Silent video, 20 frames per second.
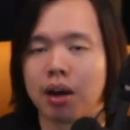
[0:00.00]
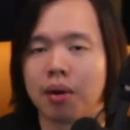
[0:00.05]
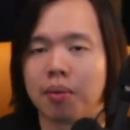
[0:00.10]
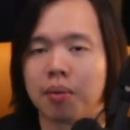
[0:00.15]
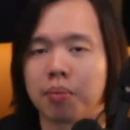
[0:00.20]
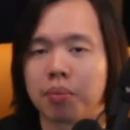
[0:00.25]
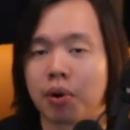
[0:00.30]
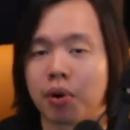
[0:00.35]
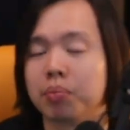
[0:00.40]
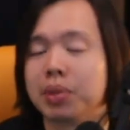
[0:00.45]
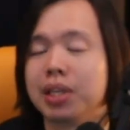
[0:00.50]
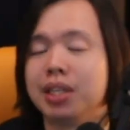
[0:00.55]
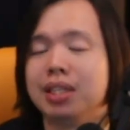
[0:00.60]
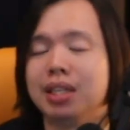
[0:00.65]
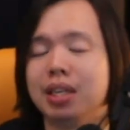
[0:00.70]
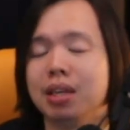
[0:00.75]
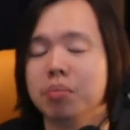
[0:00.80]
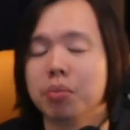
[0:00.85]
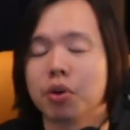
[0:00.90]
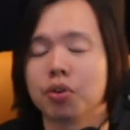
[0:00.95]
probably the
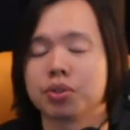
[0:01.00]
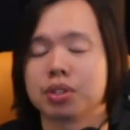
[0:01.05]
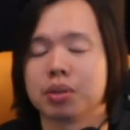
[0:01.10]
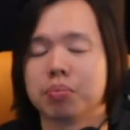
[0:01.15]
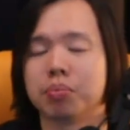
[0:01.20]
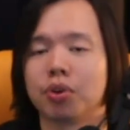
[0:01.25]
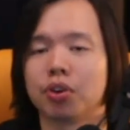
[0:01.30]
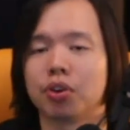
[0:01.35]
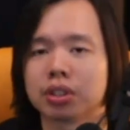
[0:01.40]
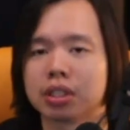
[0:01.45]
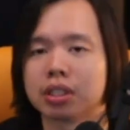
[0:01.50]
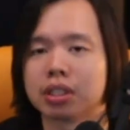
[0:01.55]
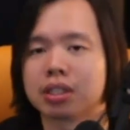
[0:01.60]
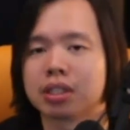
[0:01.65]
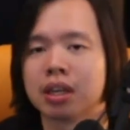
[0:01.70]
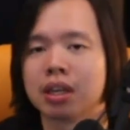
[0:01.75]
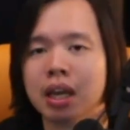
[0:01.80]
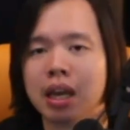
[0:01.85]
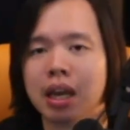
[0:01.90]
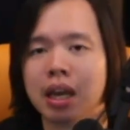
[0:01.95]
most important
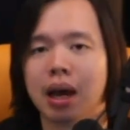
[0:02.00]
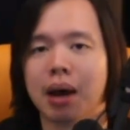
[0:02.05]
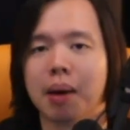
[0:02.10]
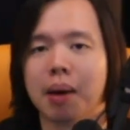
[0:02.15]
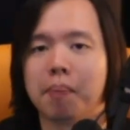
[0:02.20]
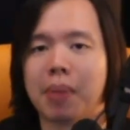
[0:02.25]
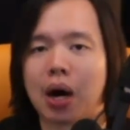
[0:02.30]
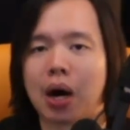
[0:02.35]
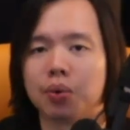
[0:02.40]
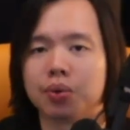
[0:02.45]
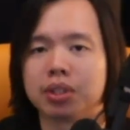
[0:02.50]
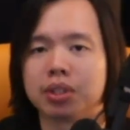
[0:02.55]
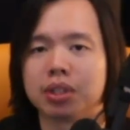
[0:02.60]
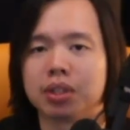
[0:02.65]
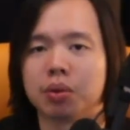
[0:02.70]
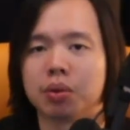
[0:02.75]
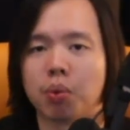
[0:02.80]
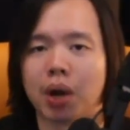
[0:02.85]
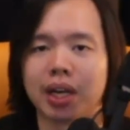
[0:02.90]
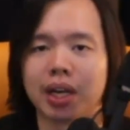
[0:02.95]
mountain
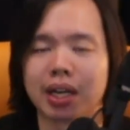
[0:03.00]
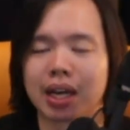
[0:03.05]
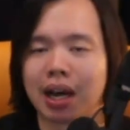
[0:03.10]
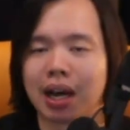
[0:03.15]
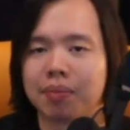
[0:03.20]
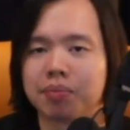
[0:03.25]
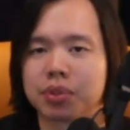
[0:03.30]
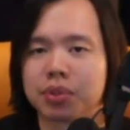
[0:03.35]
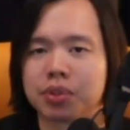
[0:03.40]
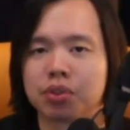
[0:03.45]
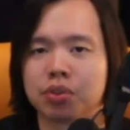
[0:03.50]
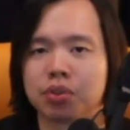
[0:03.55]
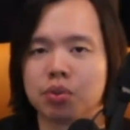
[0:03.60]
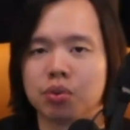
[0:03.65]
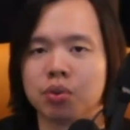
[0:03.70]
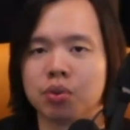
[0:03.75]
when it comes to